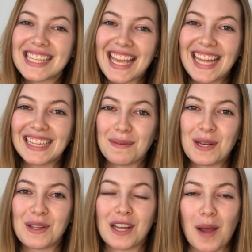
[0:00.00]
again, let me know
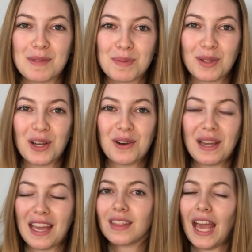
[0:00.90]
in the comments below.
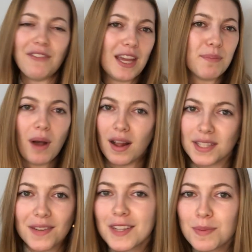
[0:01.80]
Have you had a
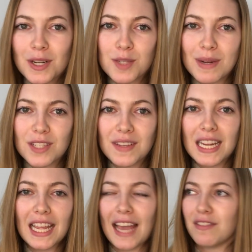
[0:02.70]
positive experience
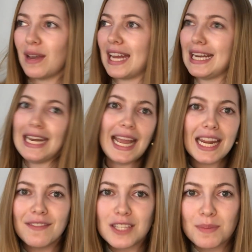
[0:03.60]
breastfeeding? Have you had a
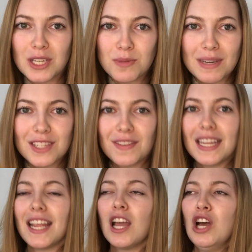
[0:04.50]
negative experience
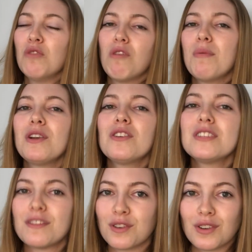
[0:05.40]
breastfeeding? What were your
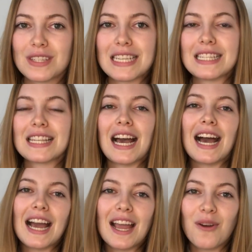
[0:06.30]
difficulties?
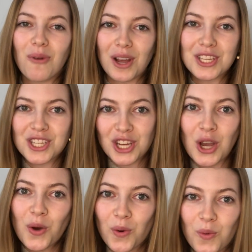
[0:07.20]
I want to
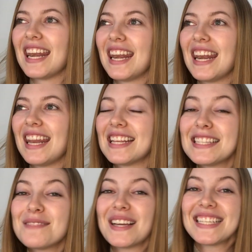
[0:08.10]
know. This
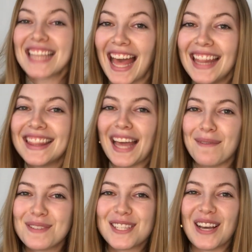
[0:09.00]
is my 10th
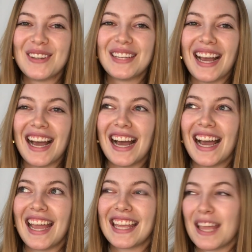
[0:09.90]
episode.
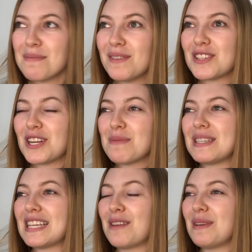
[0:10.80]
I can't believe it's already been
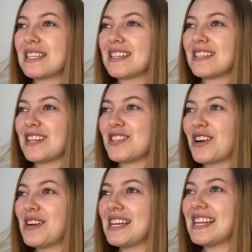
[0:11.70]
10 weeks since I
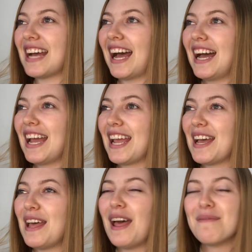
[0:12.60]
started. I
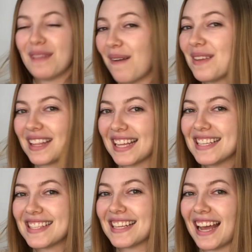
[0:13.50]
am loving
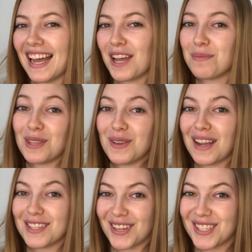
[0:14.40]
this. I hope that you
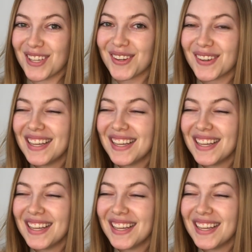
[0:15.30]
guys are too.